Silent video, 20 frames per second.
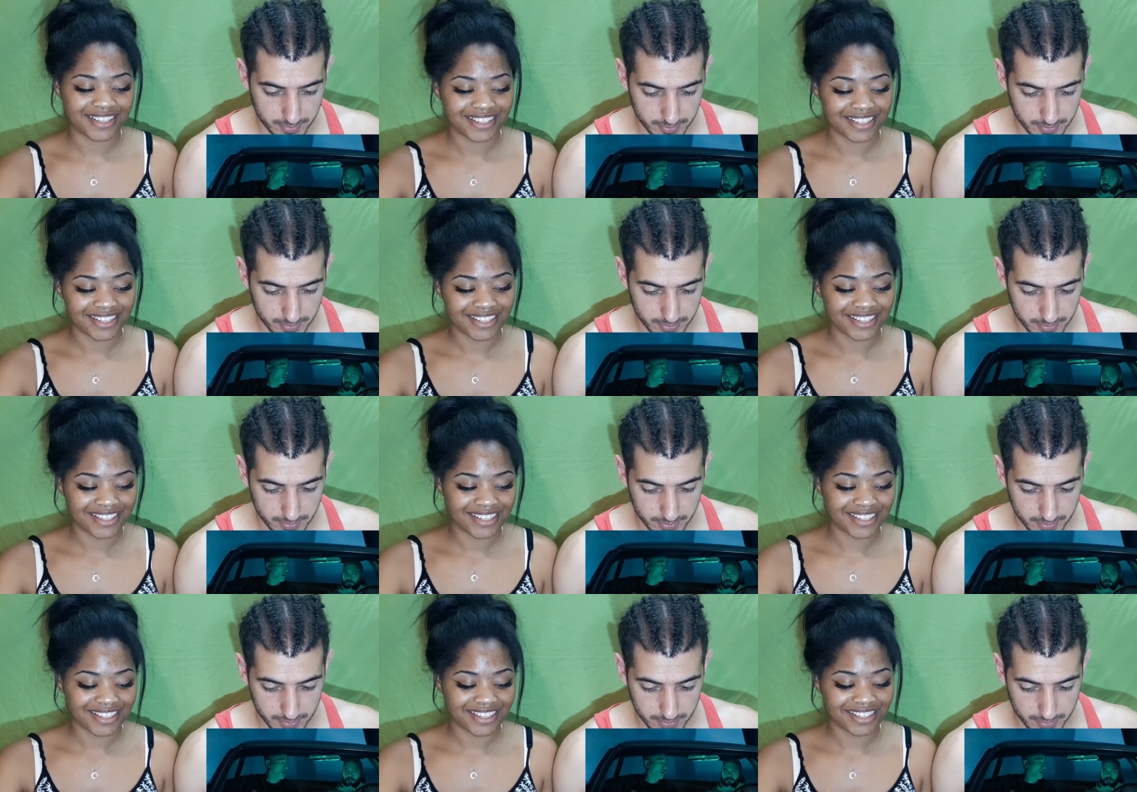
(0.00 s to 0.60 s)

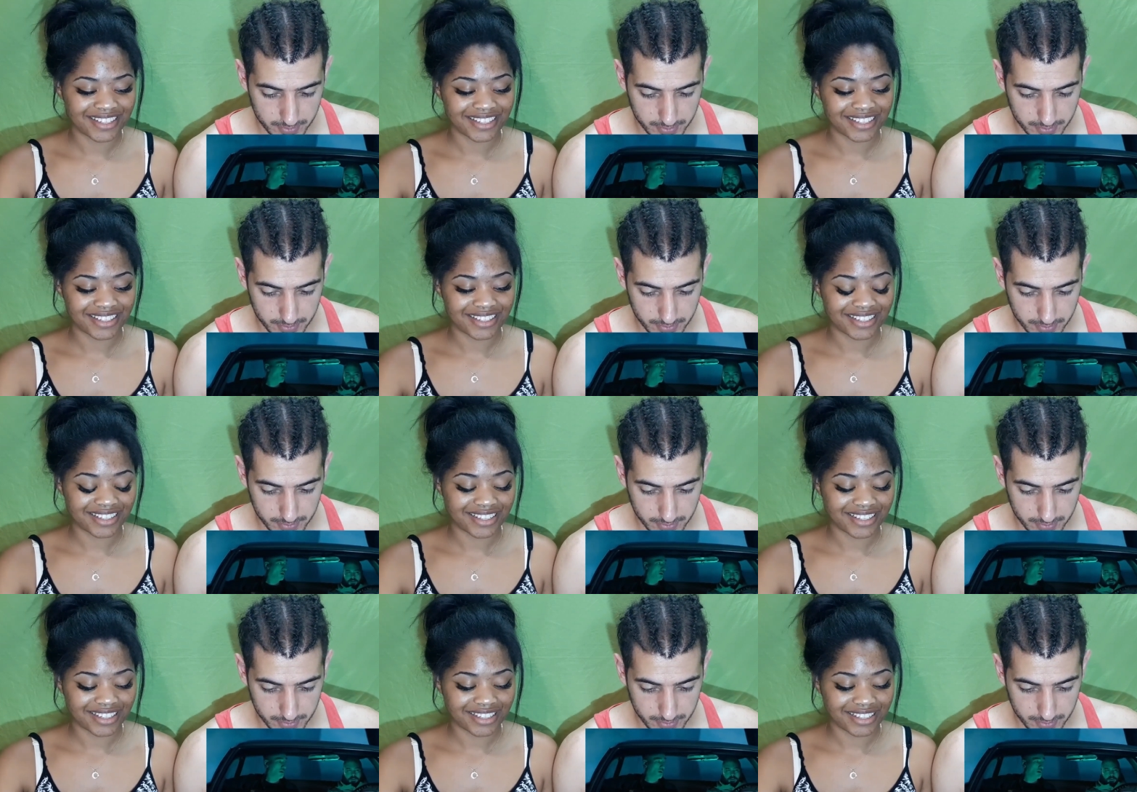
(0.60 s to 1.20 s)

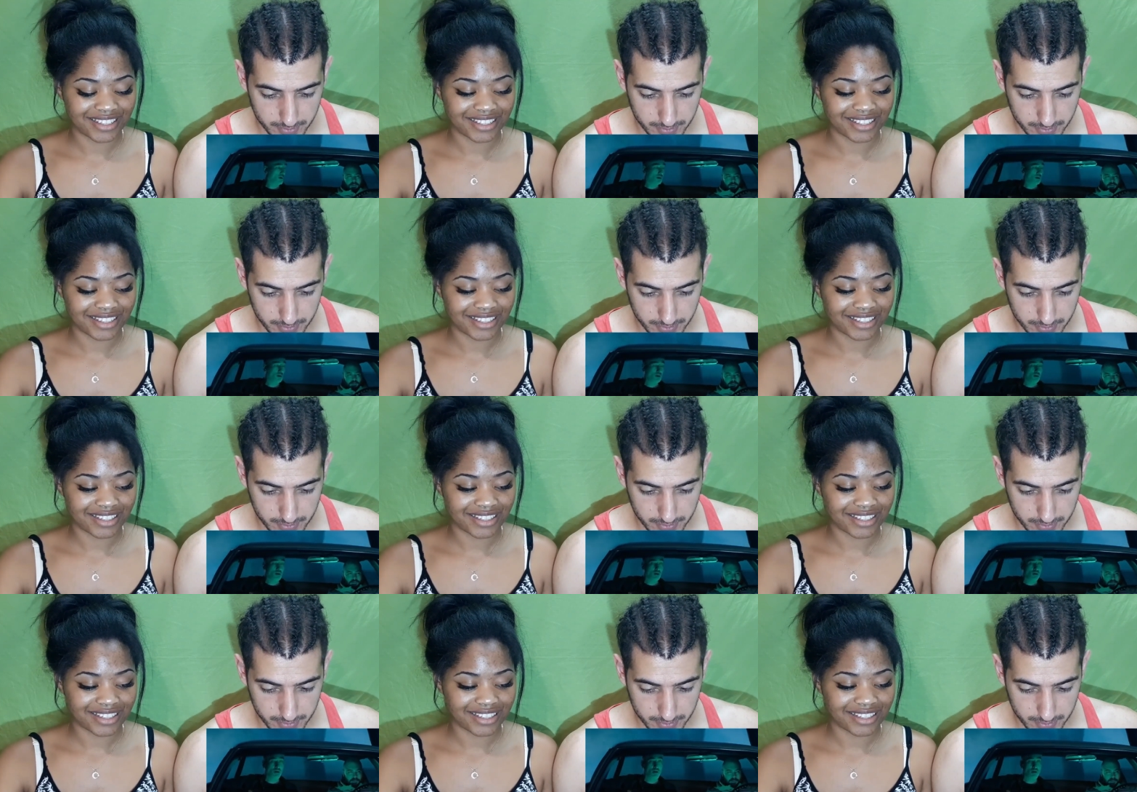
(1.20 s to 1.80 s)

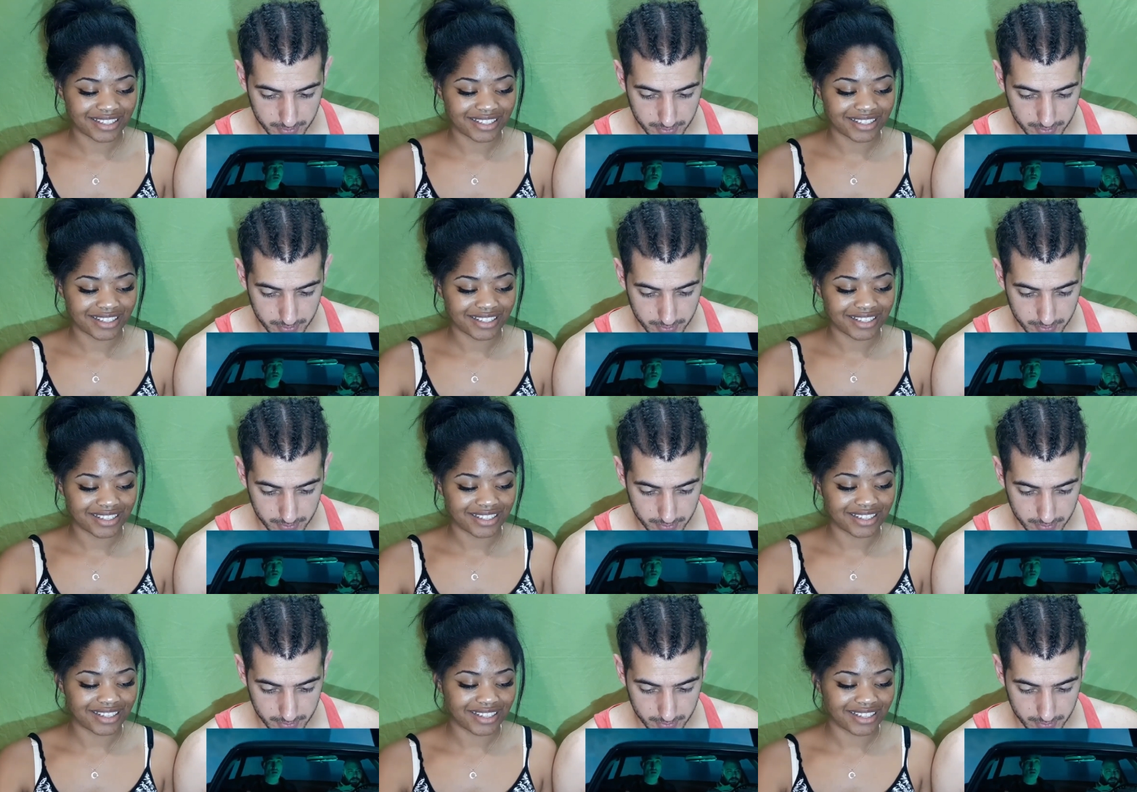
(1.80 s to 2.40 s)

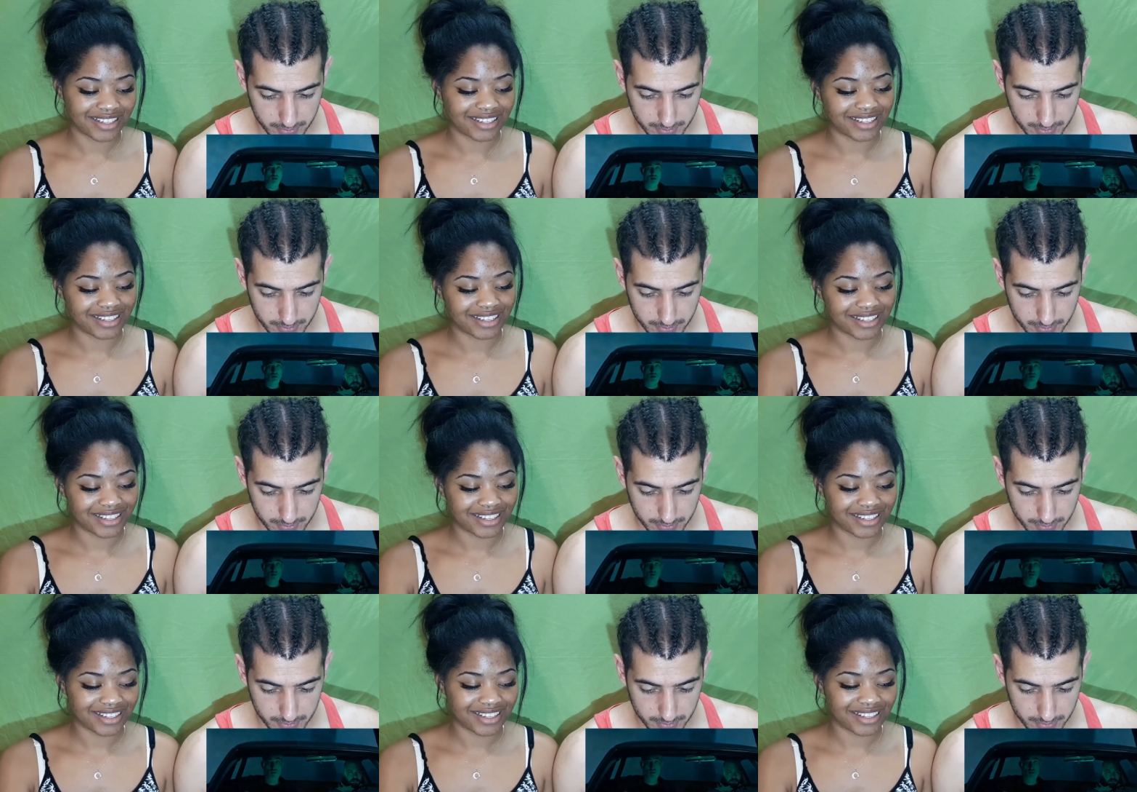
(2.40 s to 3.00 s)

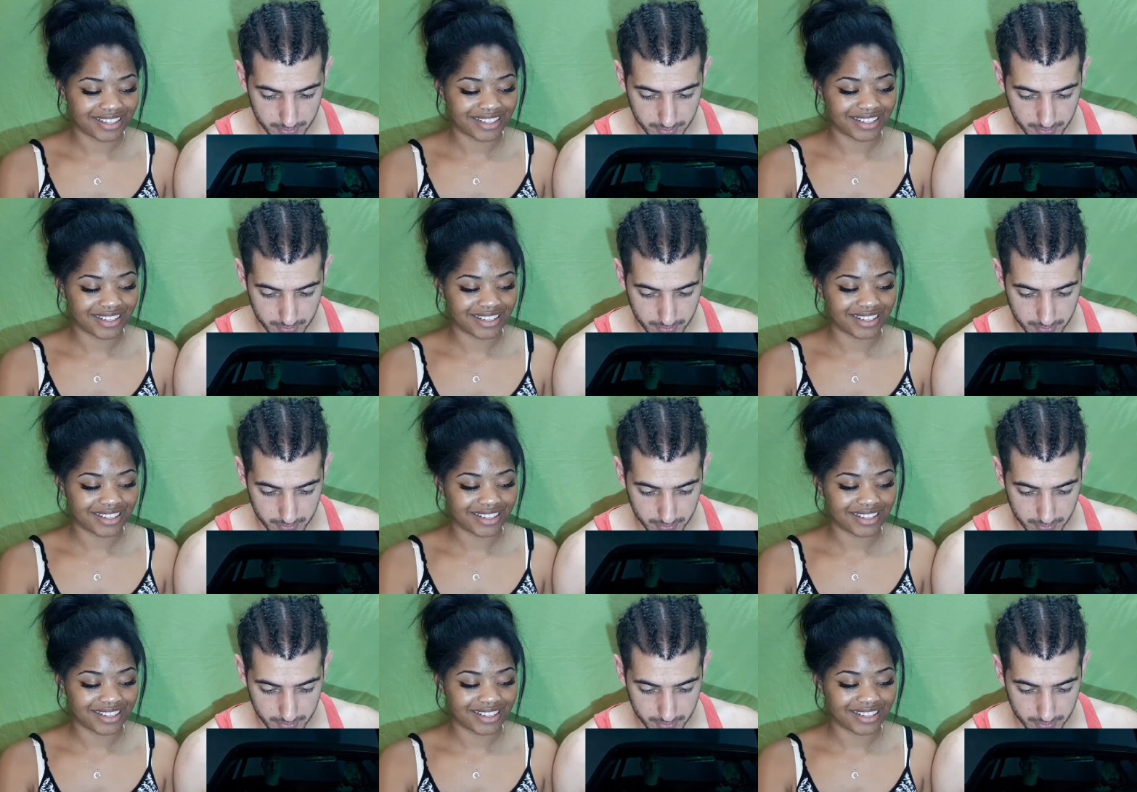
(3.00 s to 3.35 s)
(no one is talking)